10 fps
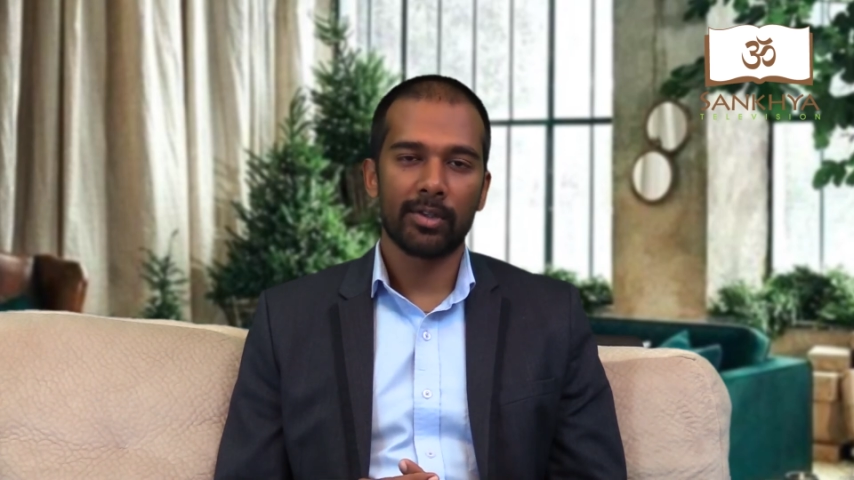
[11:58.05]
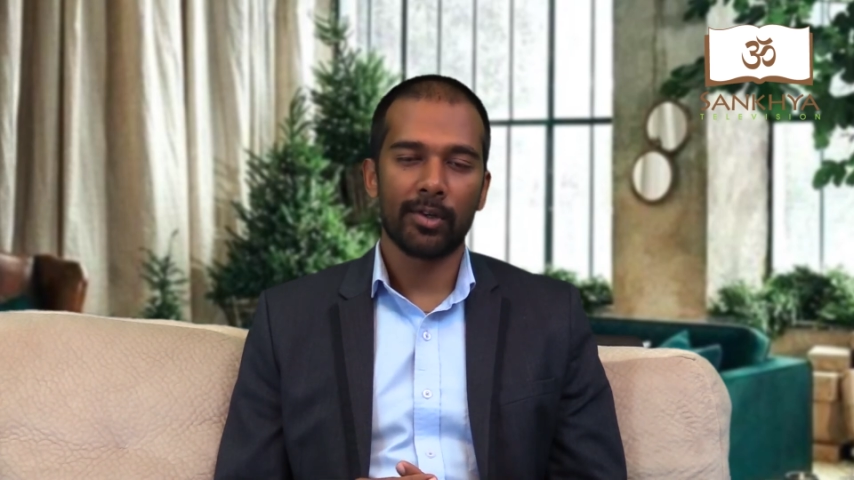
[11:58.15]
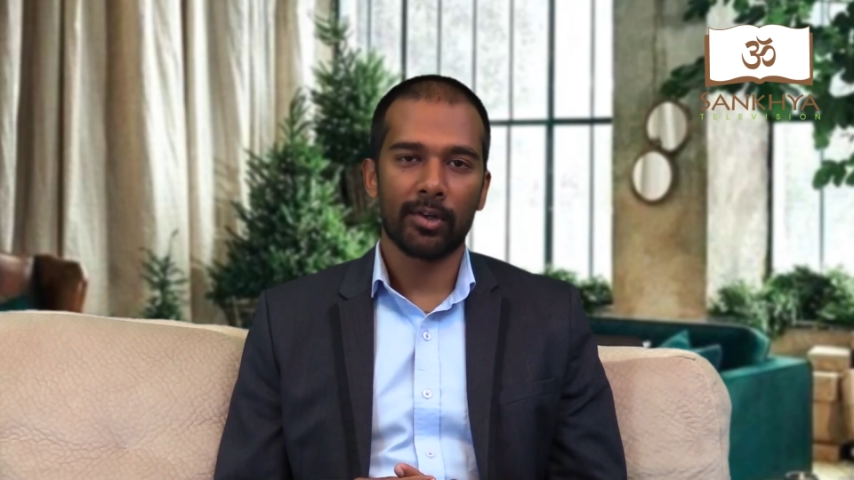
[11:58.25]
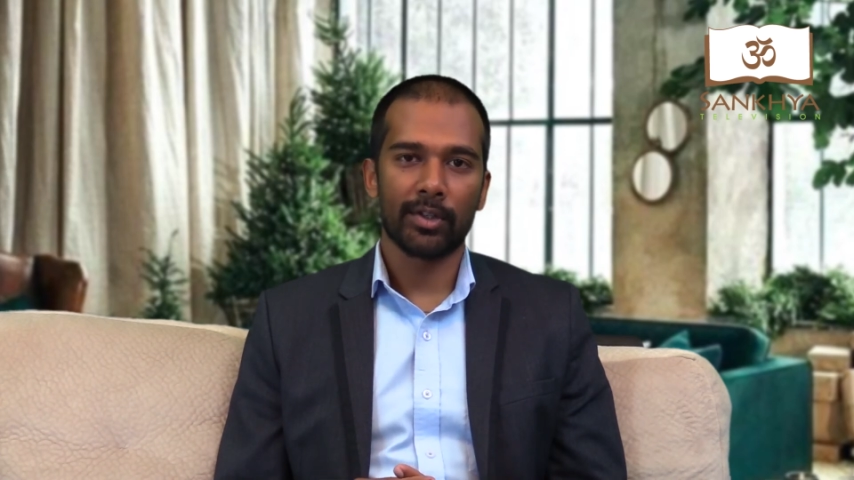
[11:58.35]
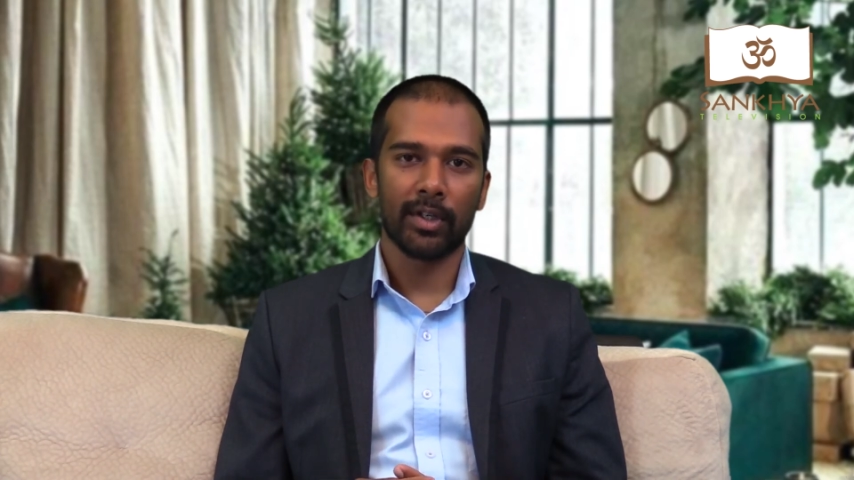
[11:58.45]

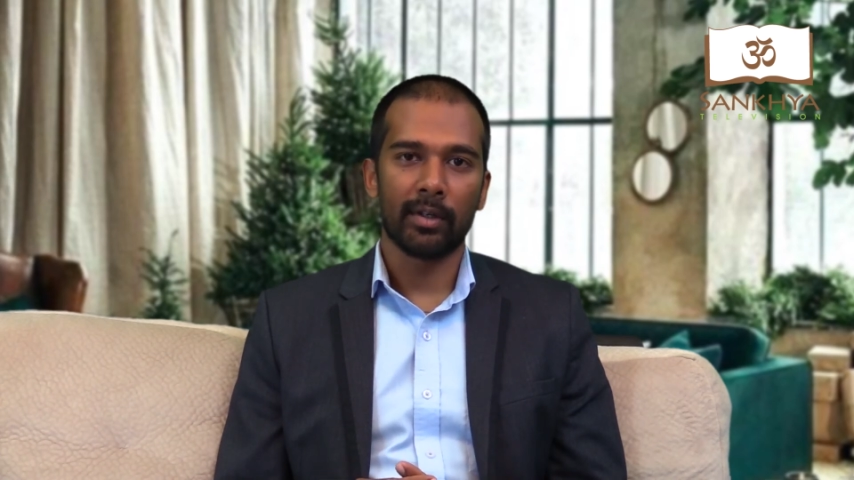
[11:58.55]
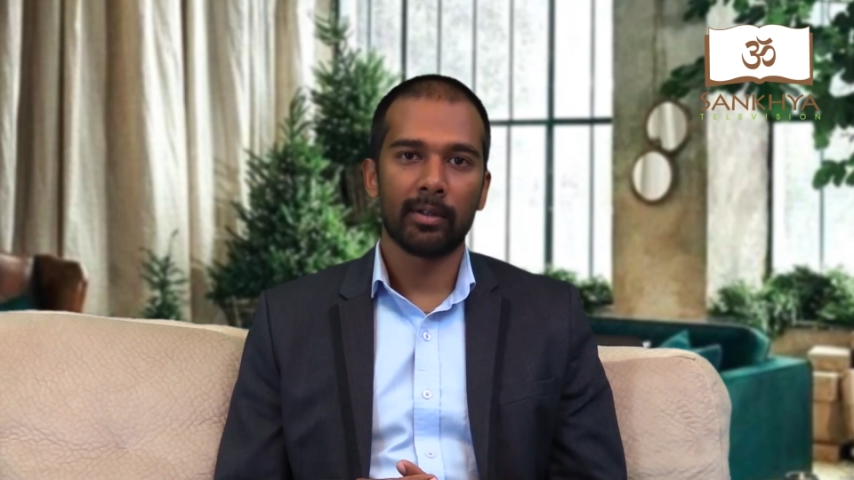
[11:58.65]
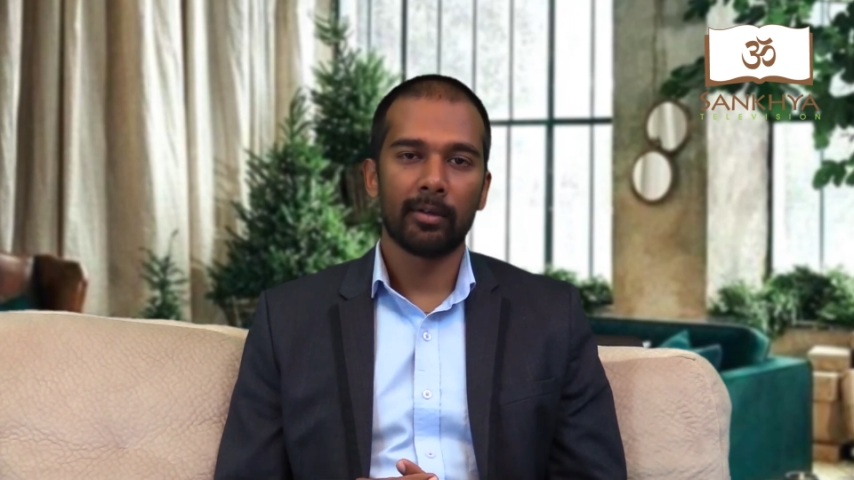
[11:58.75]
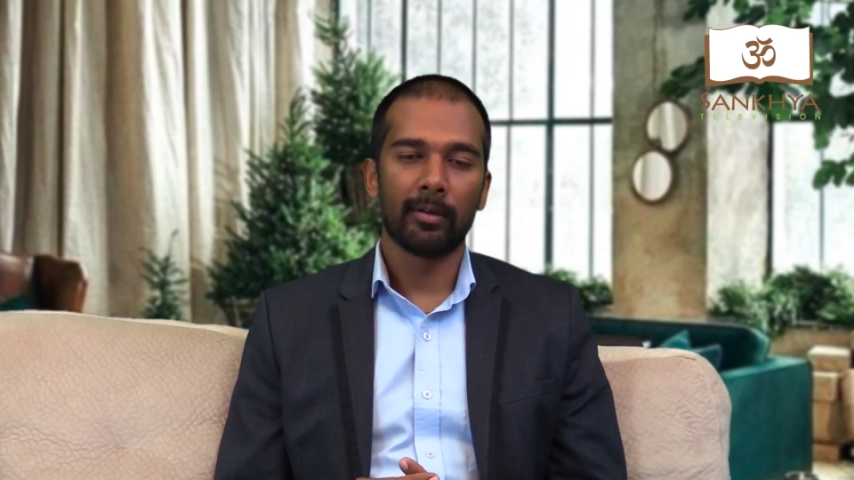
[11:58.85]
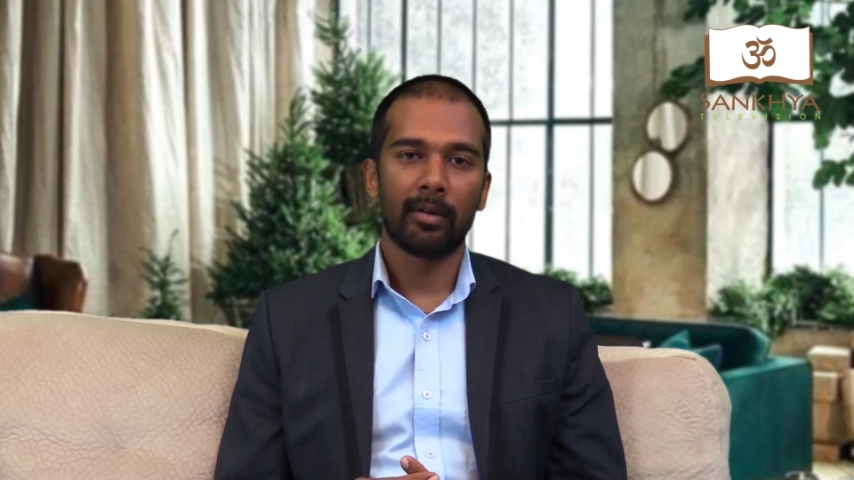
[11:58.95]
structure
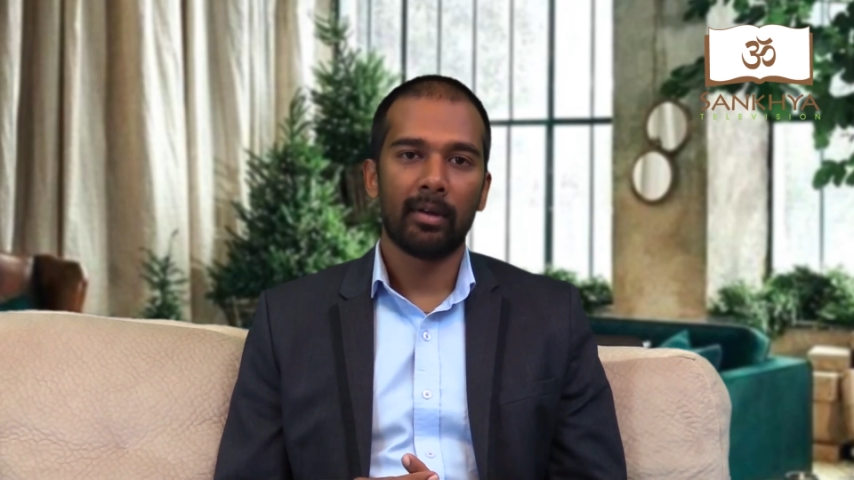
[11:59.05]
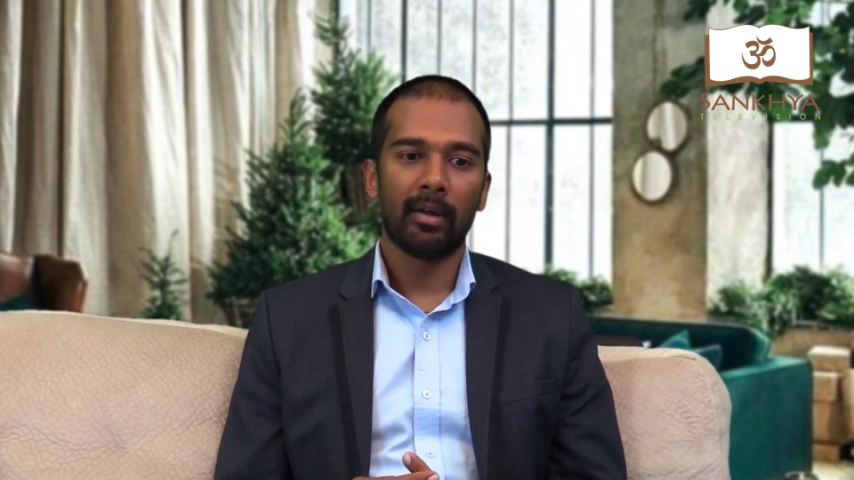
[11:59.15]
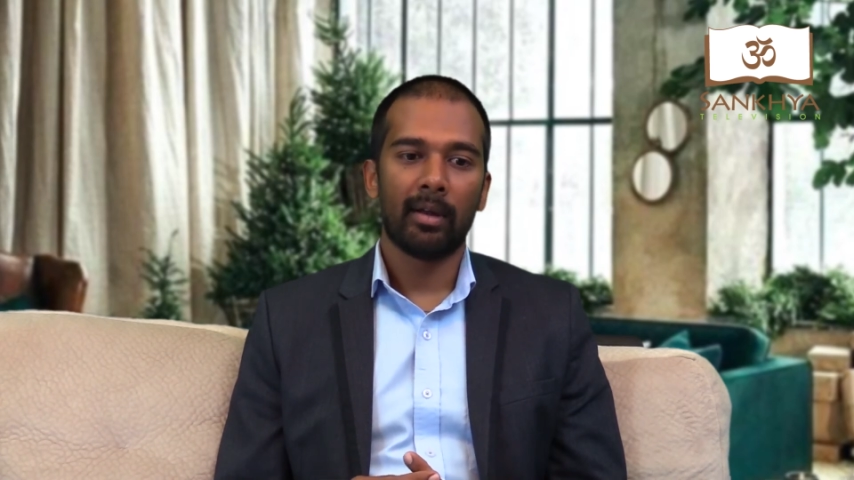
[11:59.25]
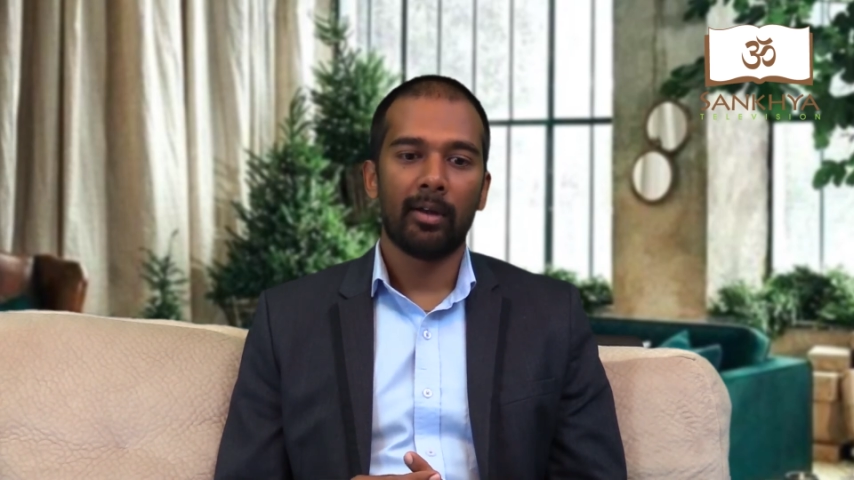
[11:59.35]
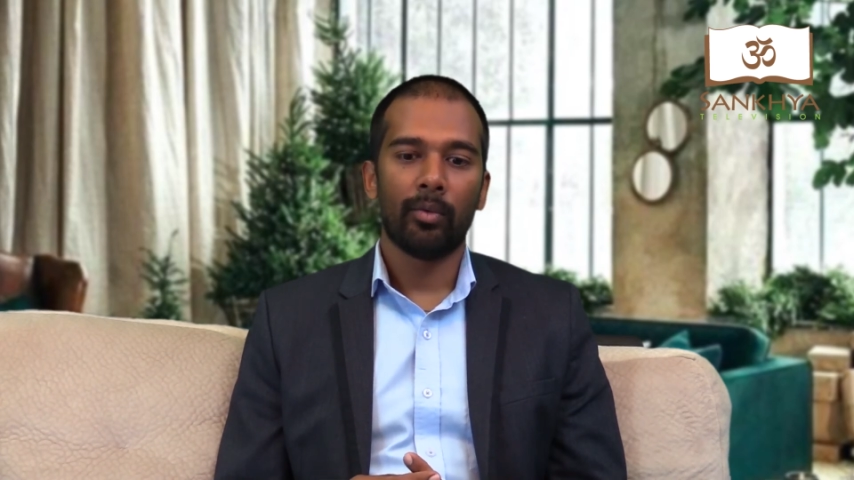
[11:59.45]

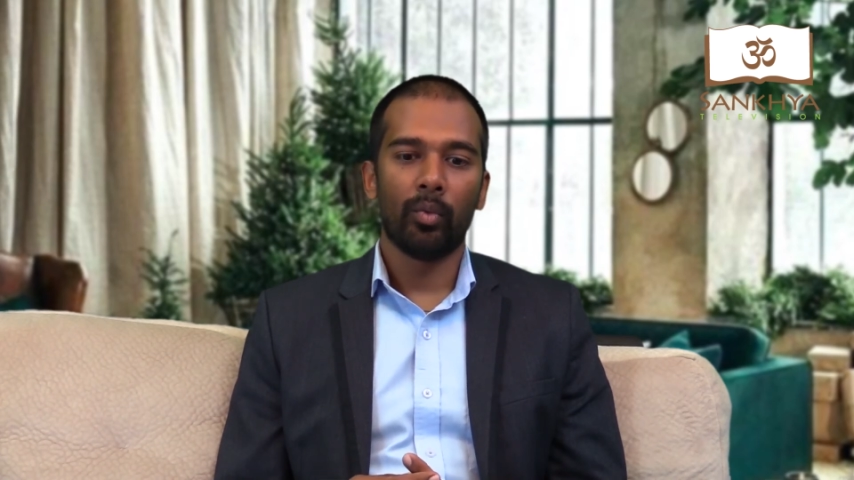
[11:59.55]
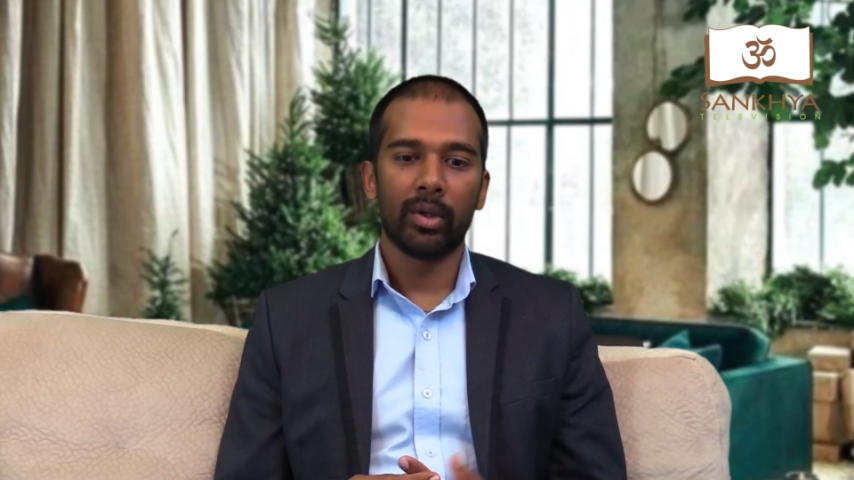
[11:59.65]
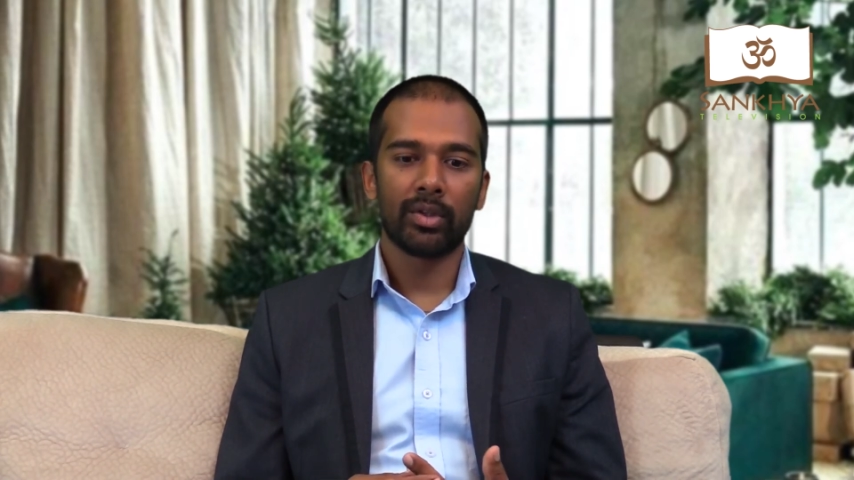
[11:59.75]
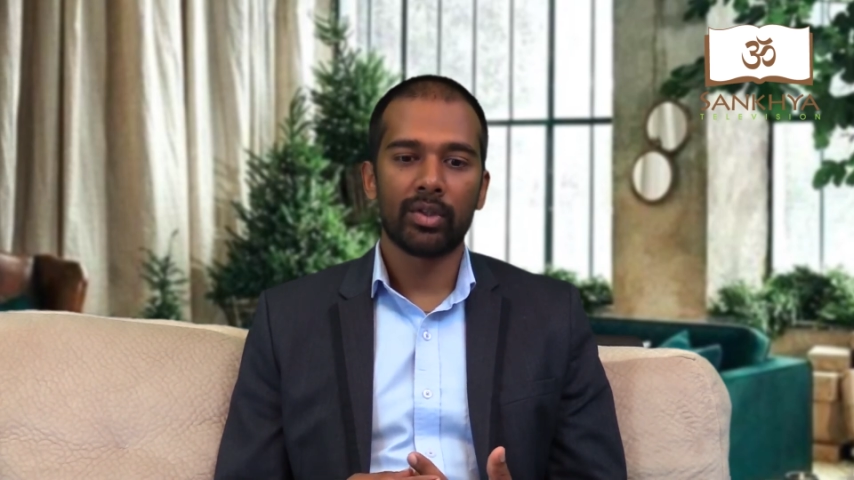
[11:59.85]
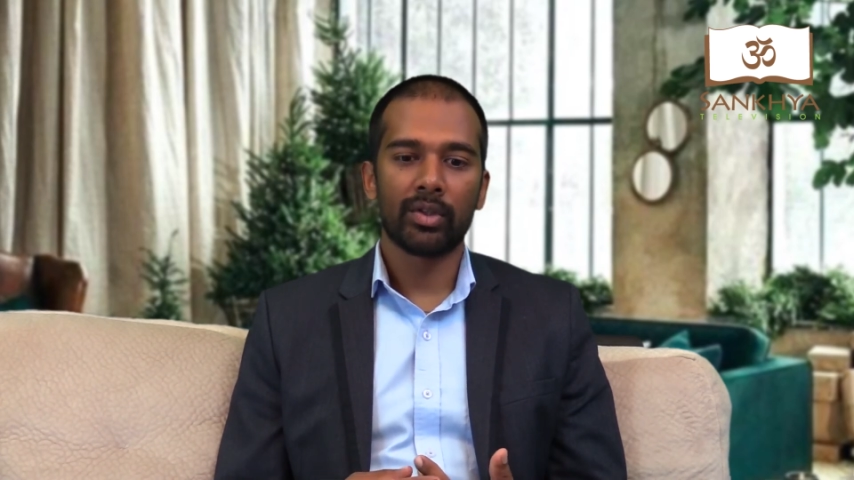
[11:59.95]

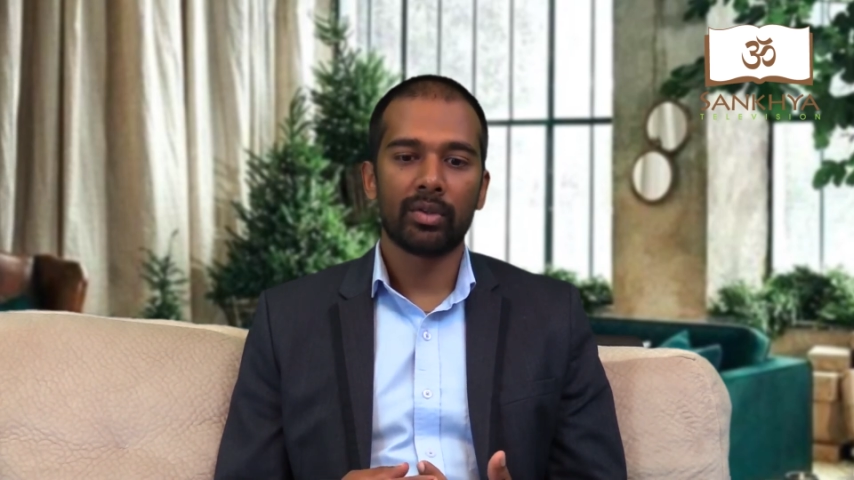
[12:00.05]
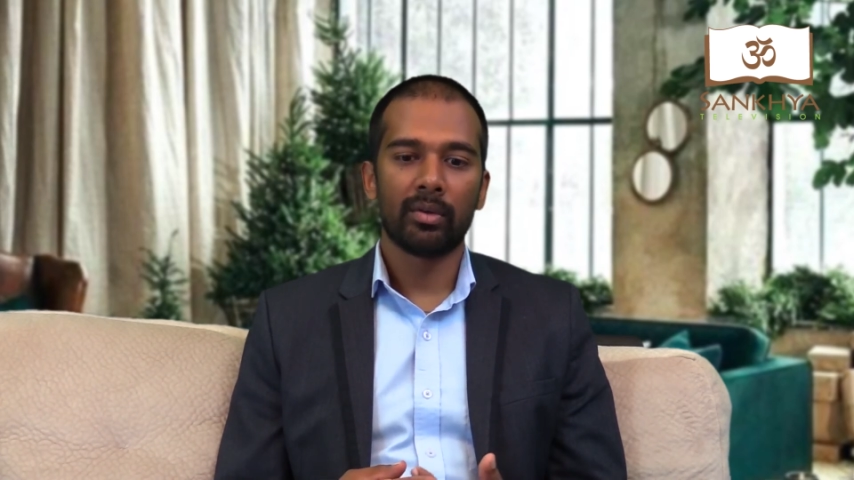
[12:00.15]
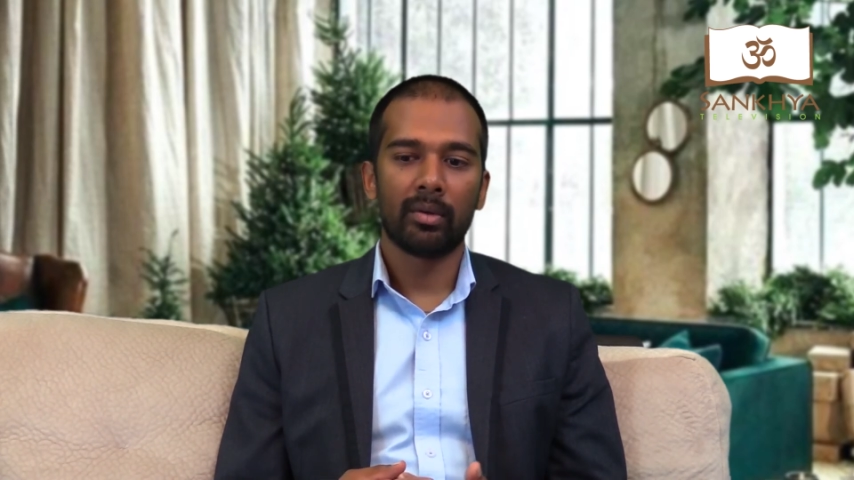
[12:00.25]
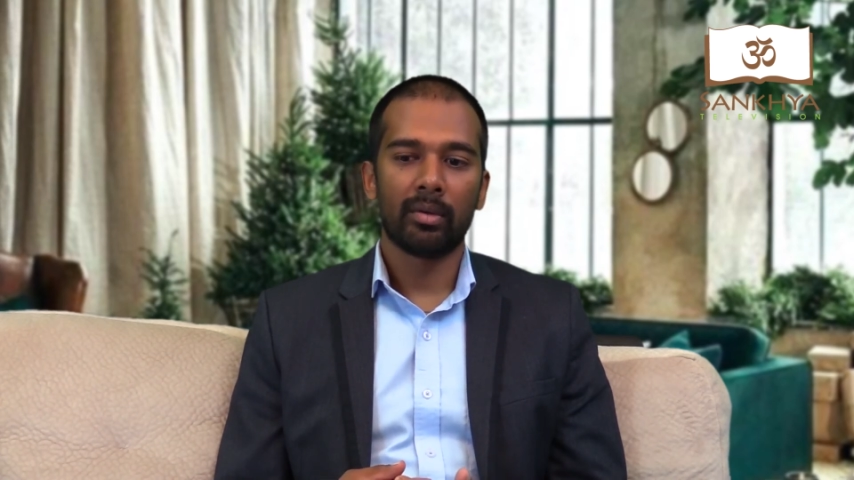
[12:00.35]
which